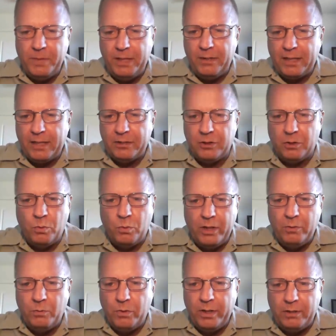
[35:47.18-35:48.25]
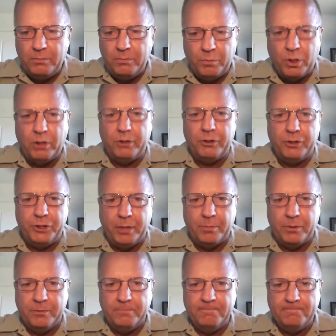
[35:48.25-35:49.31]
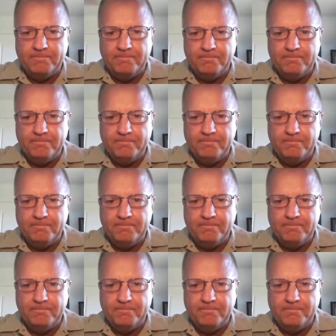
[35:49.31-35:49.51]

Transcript: To me, that's a win-win partnership